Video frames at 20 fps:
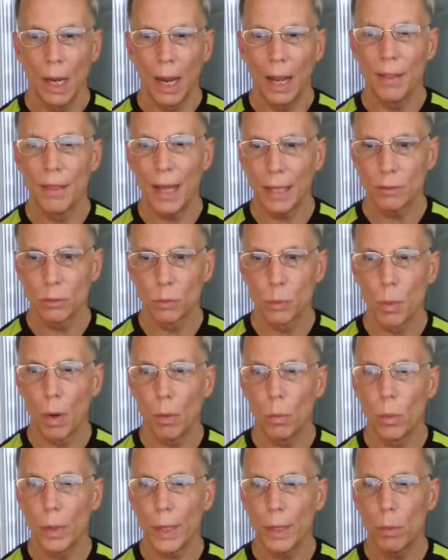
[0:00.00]
And that's
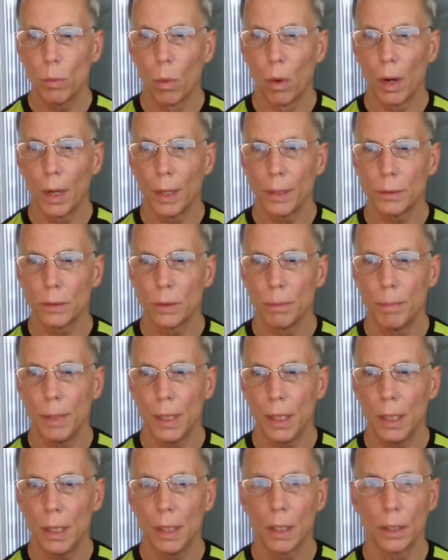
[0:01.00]
what we want to
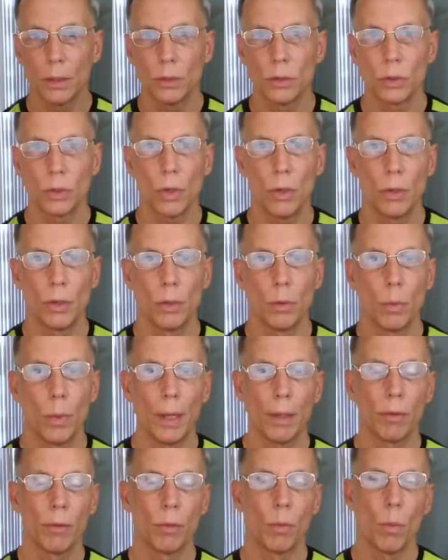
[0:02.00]
be concerned
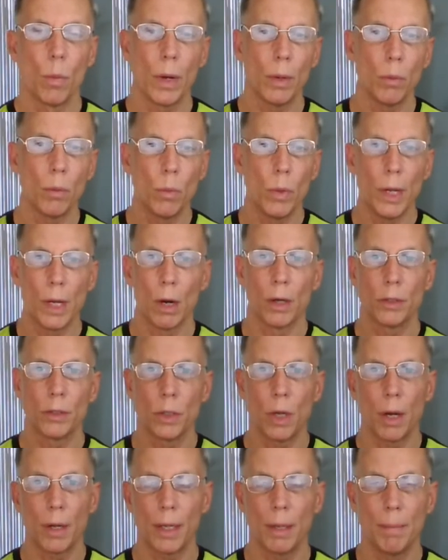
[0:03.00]
with when we are
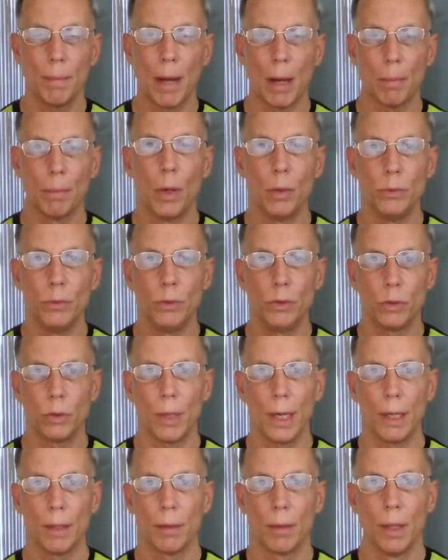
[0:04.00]
talking about bone
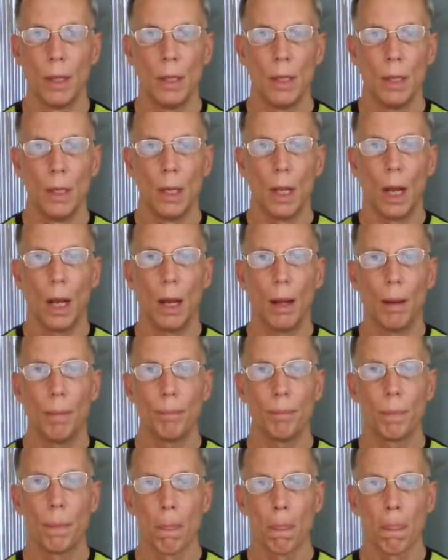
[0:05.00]
strength.
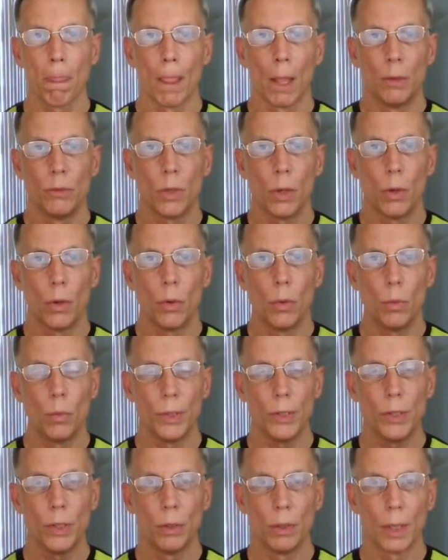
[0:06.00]
Um, so
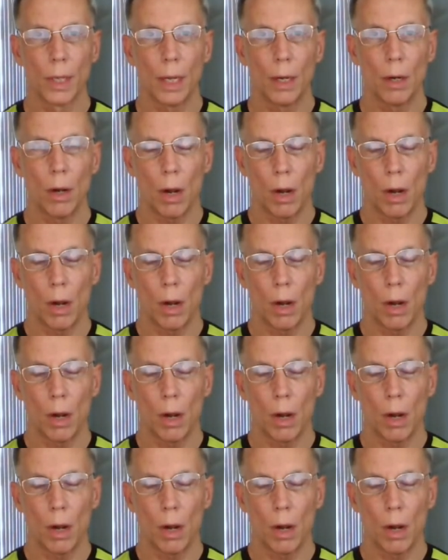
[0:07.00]
when you look at